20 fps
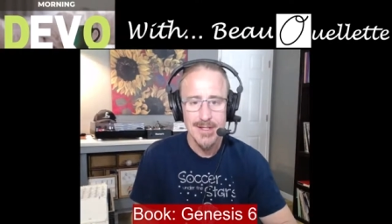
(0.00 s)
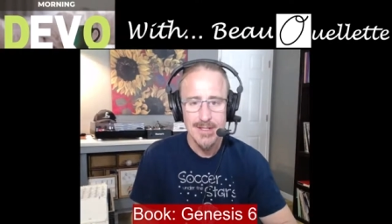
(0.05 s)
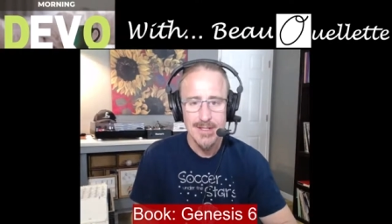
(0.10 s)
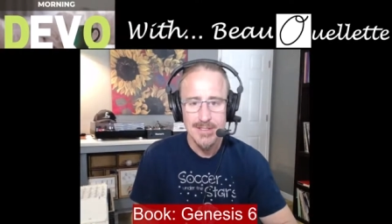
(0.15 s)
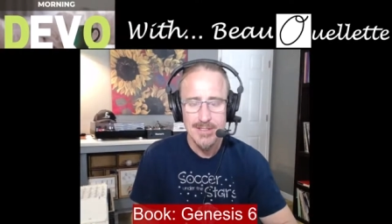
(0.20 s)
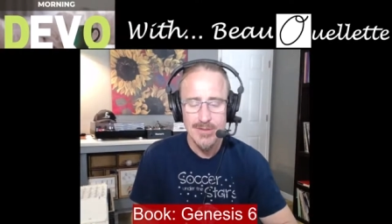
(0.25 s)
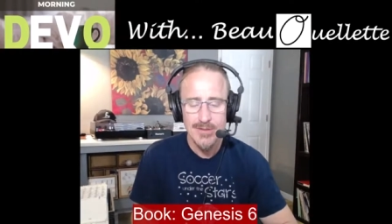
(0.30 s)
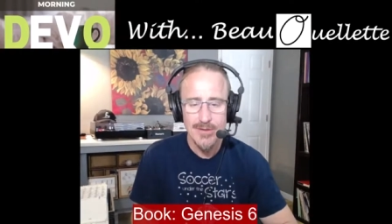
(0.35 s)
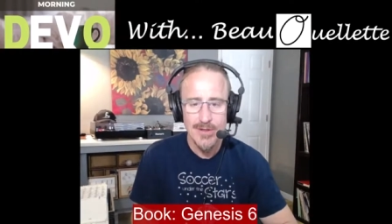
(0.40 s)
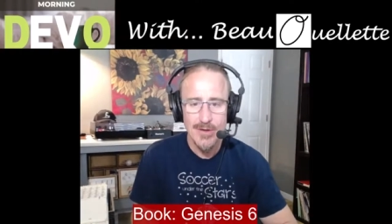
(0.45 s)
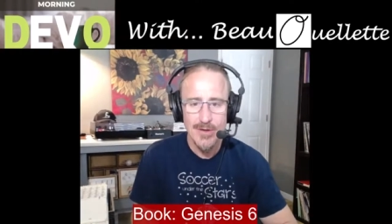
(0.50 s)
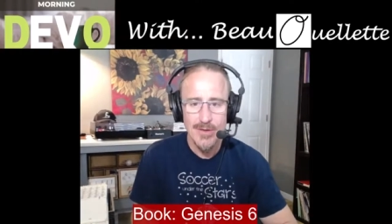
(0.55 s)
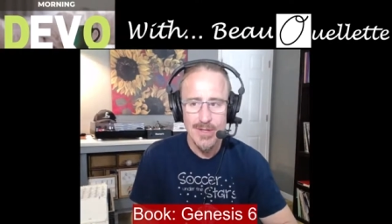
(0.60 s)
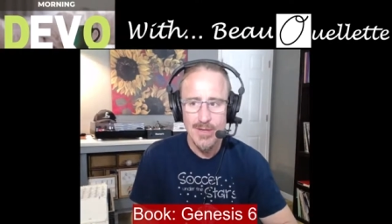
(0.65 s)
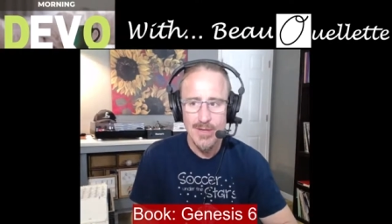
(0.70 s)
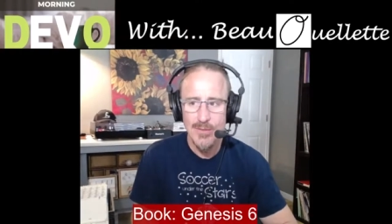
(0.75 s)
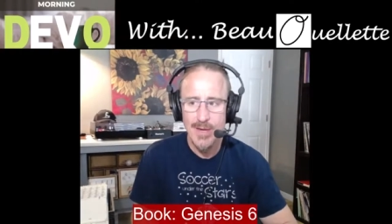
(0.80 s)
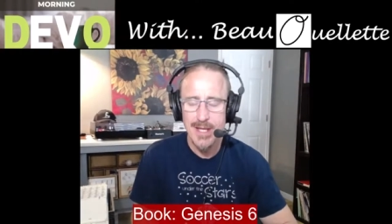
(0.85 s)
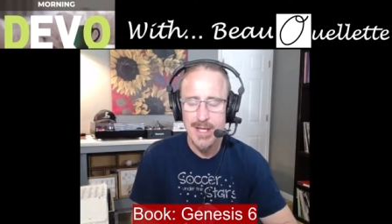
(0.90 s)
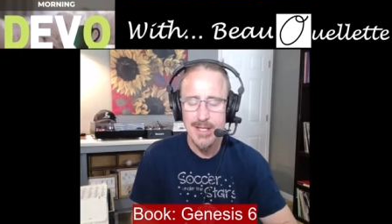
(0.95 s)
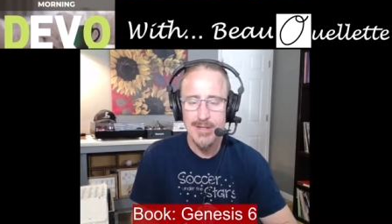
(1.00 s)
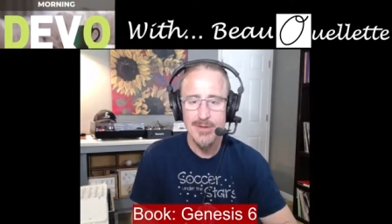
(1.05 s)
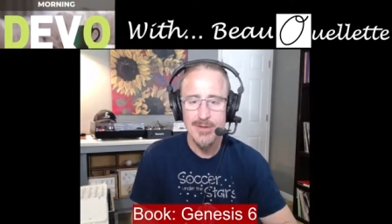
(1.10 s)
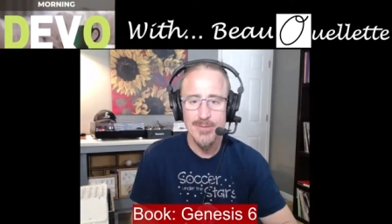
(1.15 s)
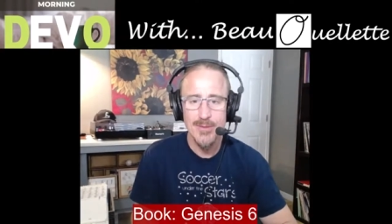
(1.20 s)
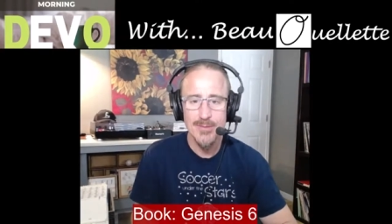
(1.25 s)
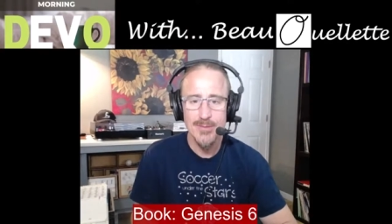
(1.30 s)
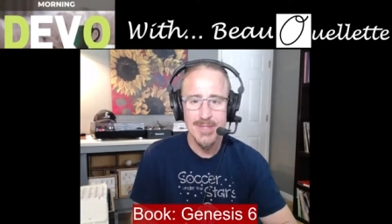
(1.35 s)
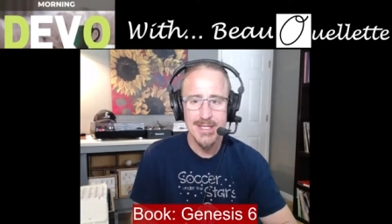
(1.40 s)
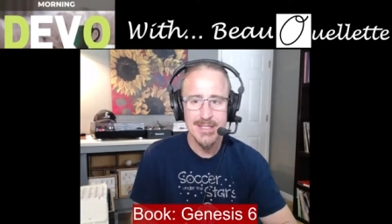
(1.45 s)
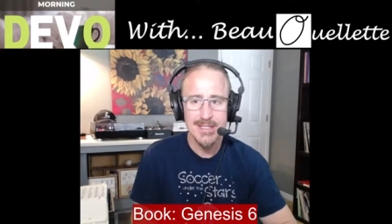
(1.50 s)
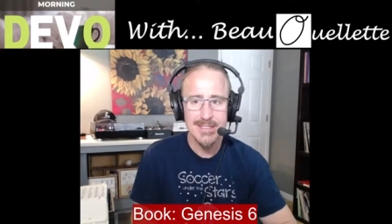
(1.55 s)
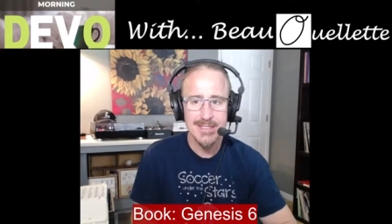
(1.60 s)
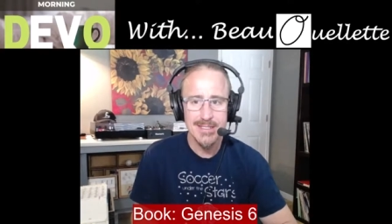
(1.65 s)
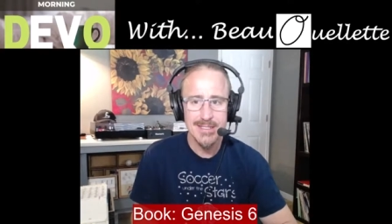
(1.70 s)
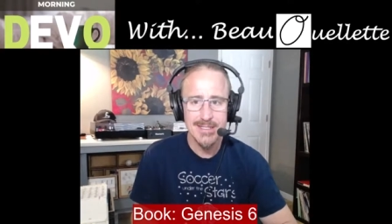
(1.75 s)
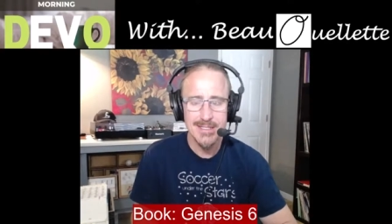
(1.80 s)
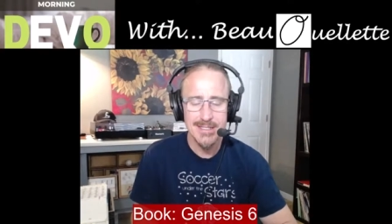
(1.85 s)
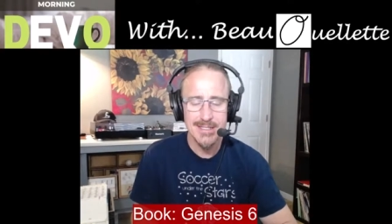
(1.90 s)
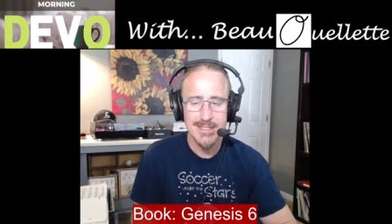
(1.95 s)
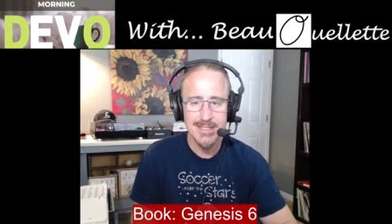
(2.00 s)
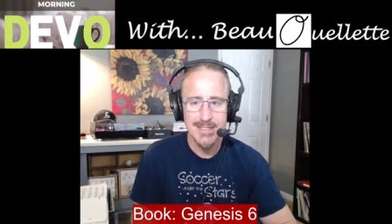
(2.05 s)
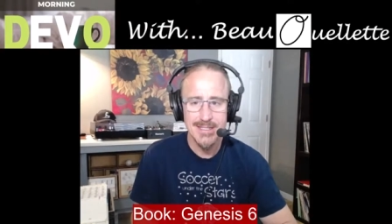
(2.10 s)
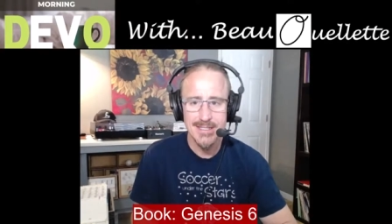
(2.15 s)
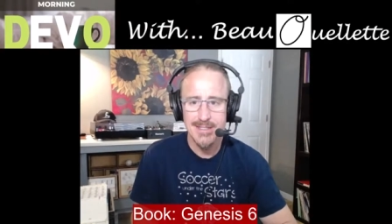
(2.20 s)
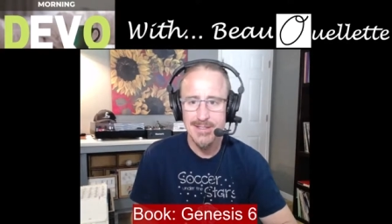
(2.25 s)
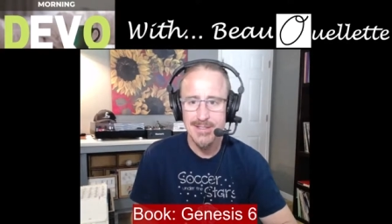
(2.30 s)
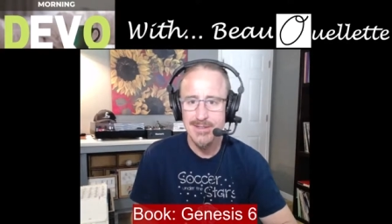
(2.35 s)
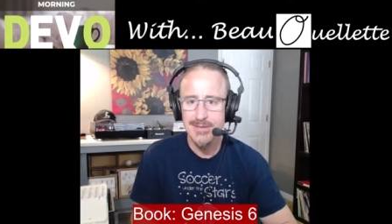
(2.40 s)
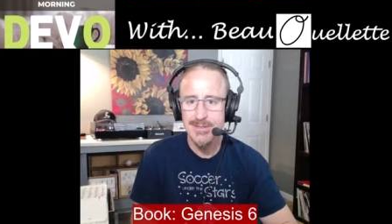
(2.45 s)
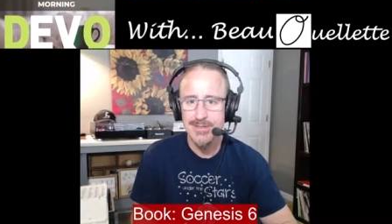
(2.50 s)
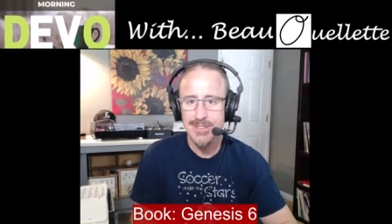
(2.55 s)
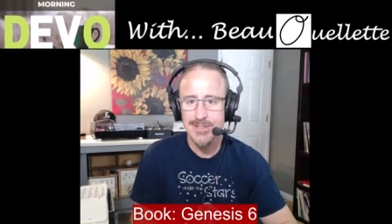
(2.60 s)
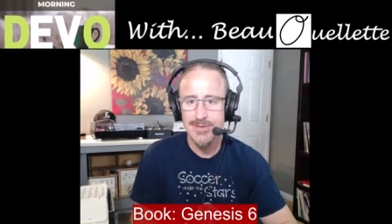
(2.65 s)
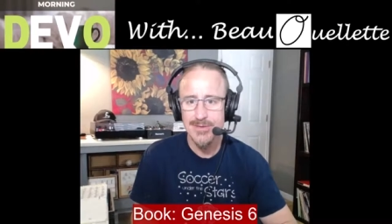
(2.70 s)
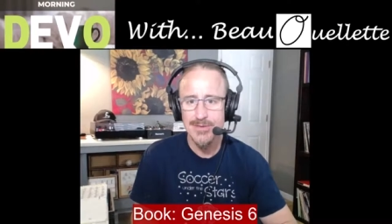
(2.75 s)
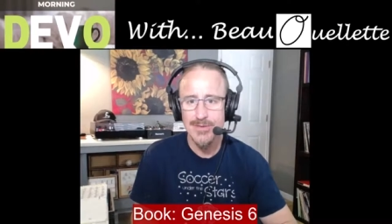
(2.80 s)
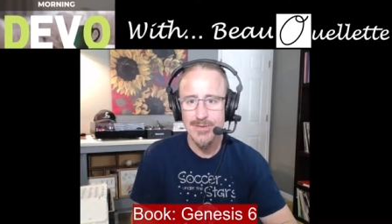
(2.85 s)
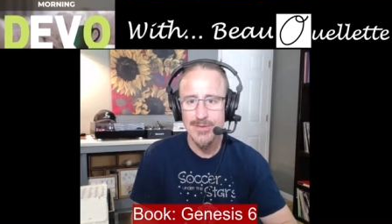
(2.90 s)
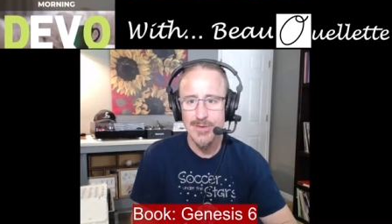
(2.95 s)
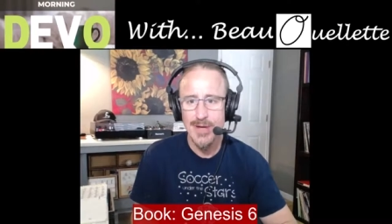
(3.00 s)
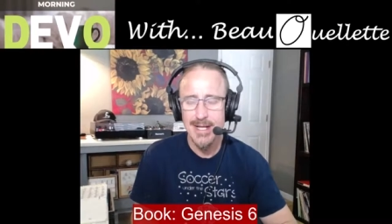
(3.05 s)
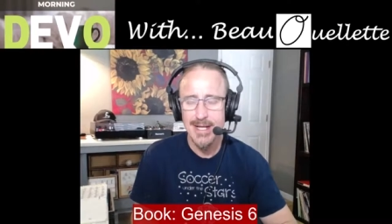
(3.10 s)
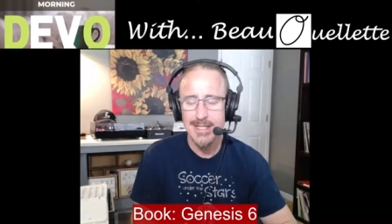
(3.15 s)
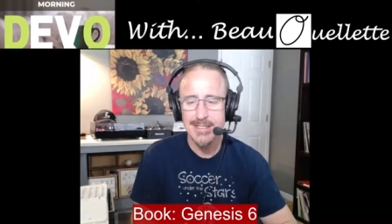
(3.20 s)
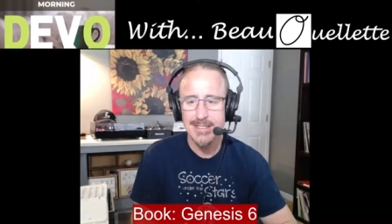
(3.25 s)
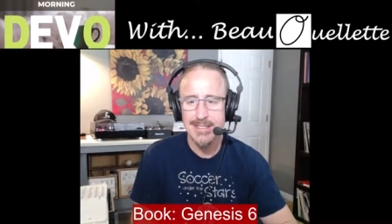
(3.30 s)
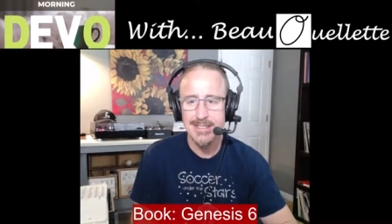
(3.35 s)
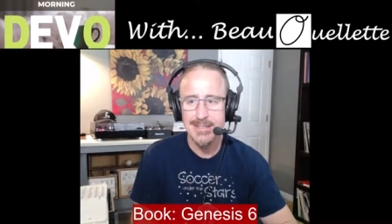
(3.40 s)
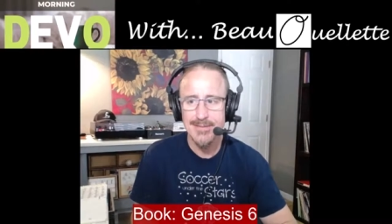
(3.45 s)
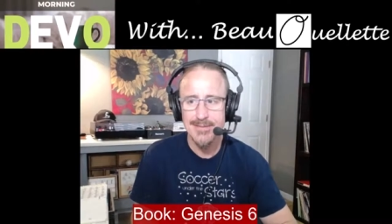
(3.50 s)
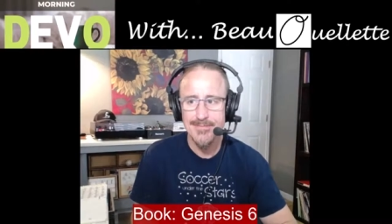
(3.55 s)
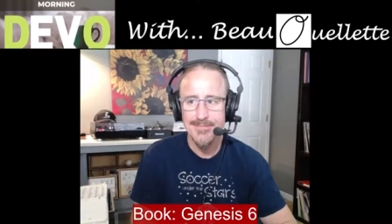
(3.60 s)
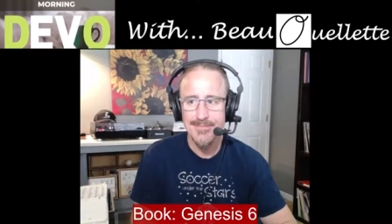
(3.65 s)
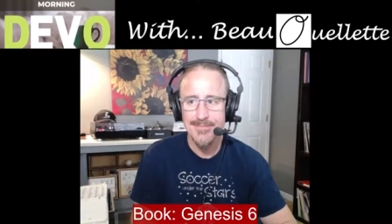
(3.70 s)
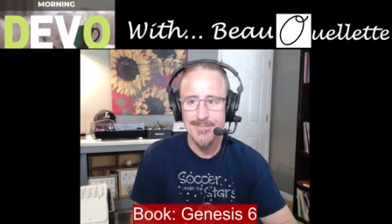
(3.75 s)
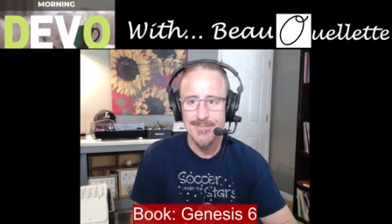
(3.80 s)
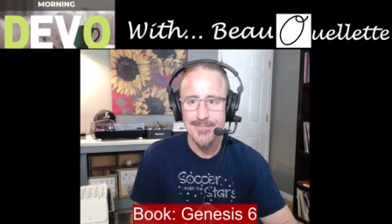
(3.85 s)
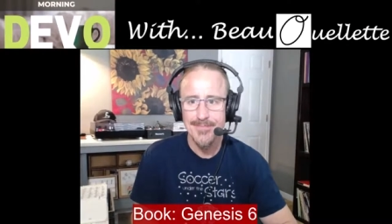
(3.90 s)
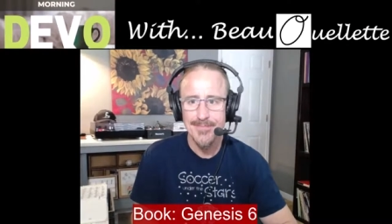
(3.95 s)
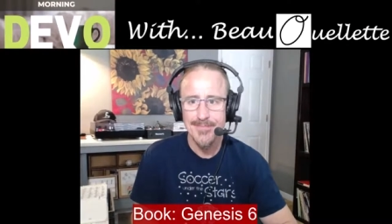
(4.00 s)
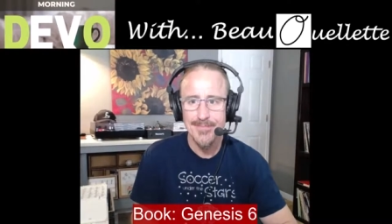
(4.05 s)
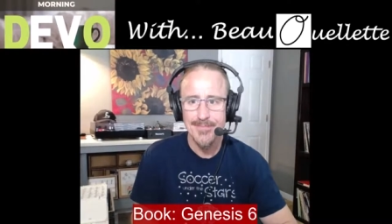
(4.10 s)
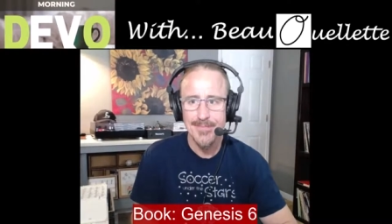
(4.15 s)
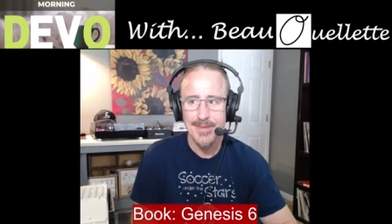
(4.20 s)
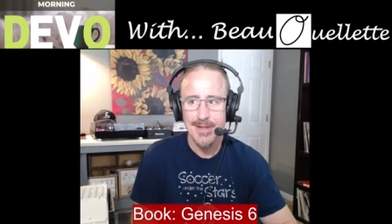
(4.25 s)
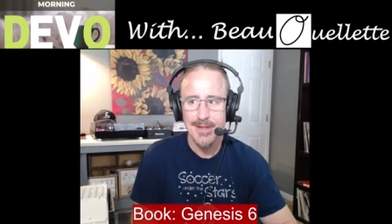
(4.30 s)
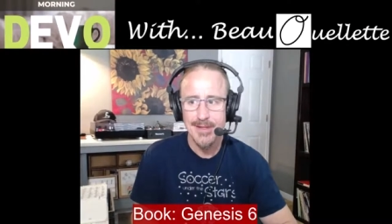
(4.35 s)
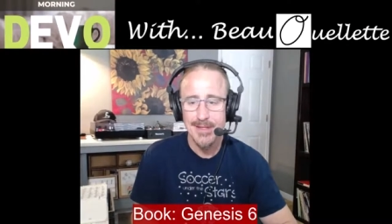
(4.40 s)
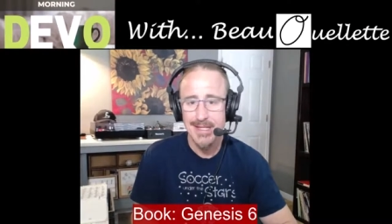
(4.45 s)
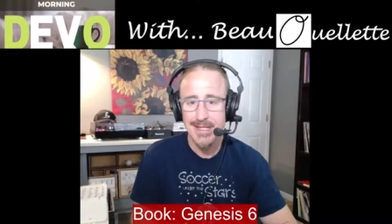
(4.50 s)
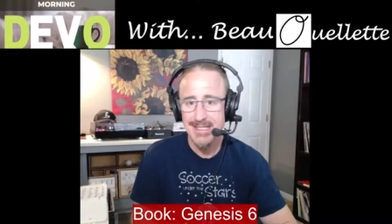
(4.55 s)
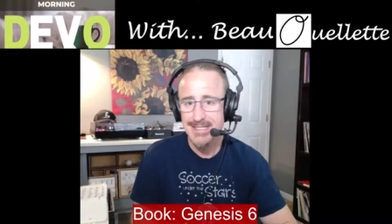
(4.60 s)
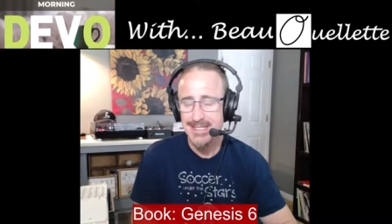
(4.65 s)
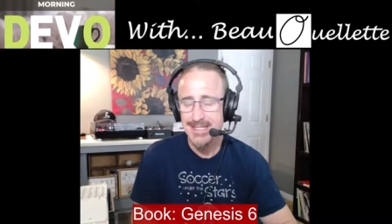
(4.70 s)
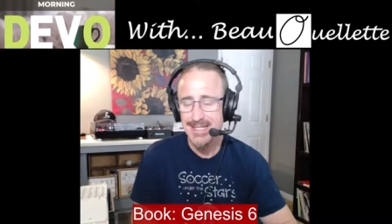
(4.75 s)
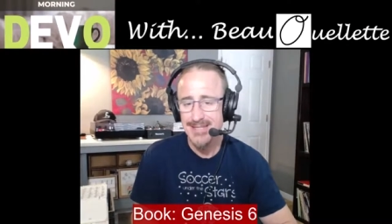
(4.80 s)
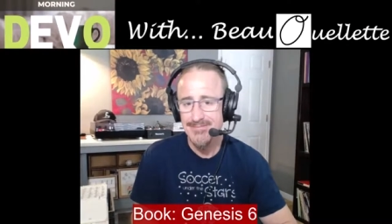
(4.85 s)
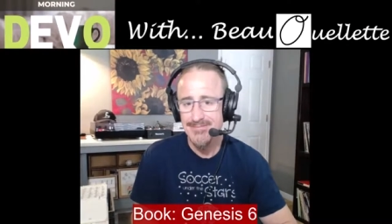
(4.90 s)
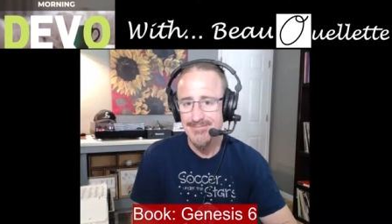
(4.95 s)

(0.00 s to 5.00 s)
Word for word: So the only way human beings can continue is through grace. That's it.